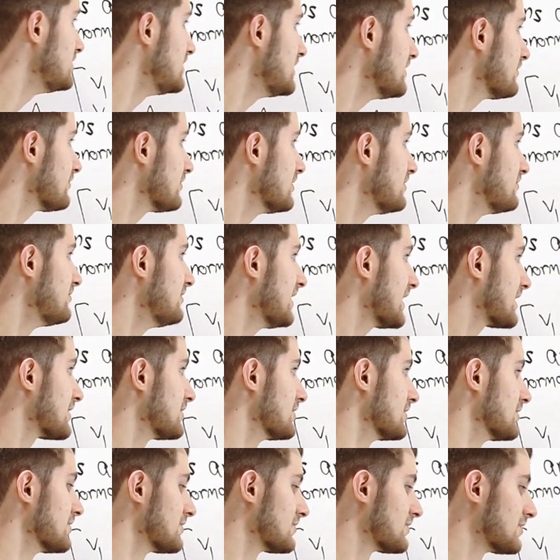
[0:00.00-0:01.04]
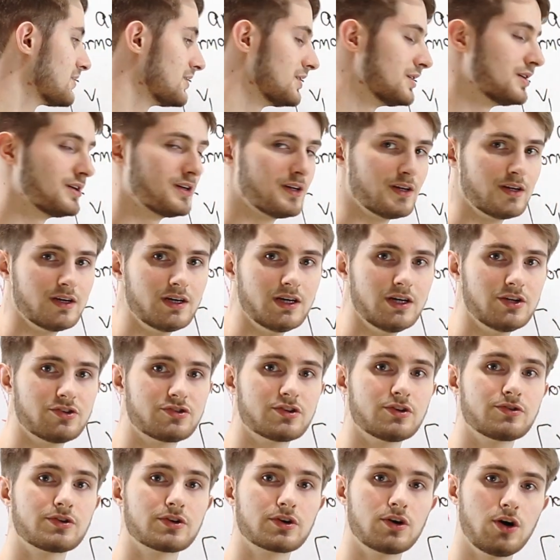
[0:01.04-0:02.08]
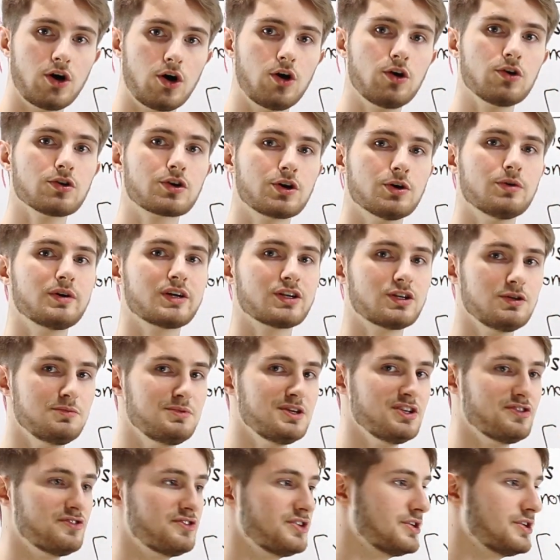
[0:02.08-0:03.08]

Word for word: different vectors, and so they're all going to be